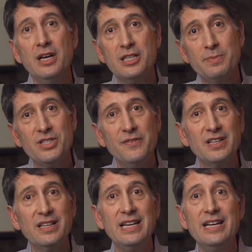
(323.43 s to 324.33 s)

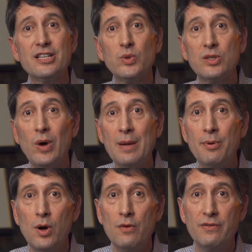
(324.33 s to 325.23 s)
Specifically, here's what the
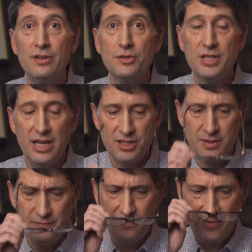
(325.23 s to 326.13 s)
WIPO overview says.
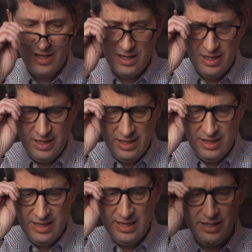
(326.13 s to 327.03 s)

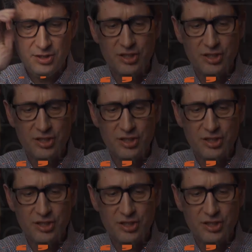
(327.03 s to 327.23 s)
In